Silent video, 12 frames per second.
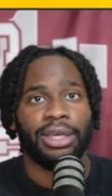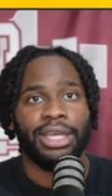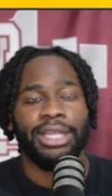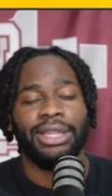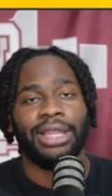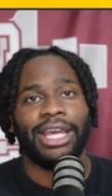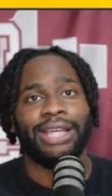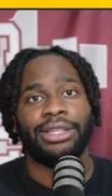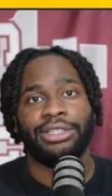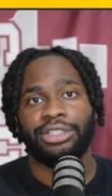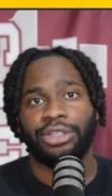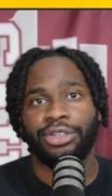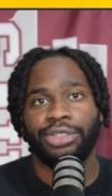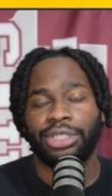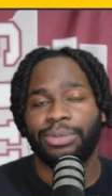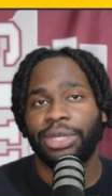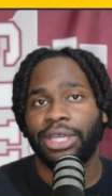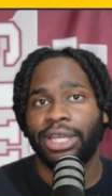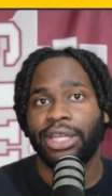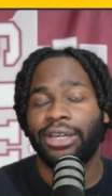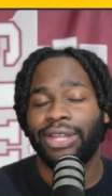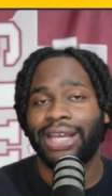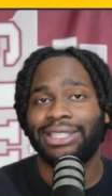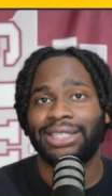He led the surge at the beginning
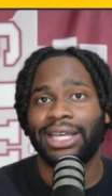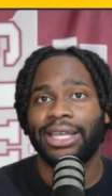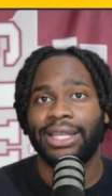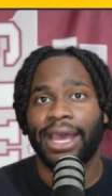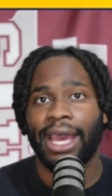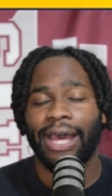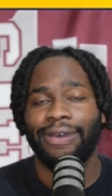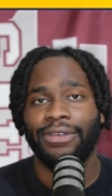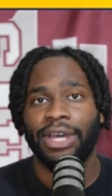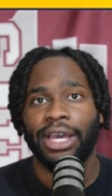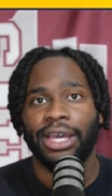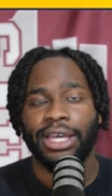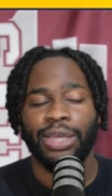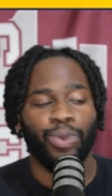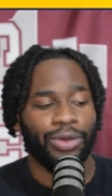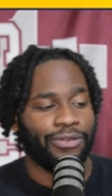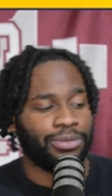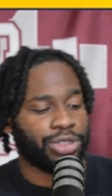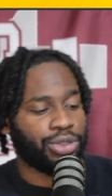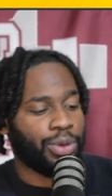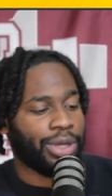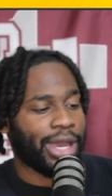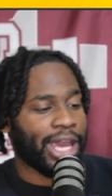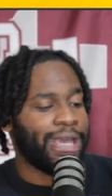of that second half. He went from
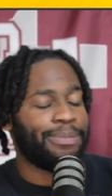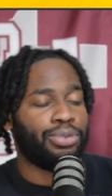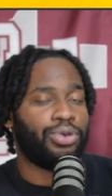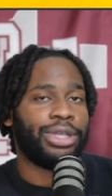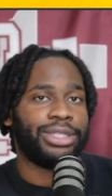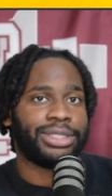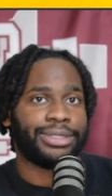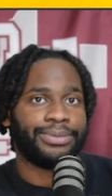scoring 8 points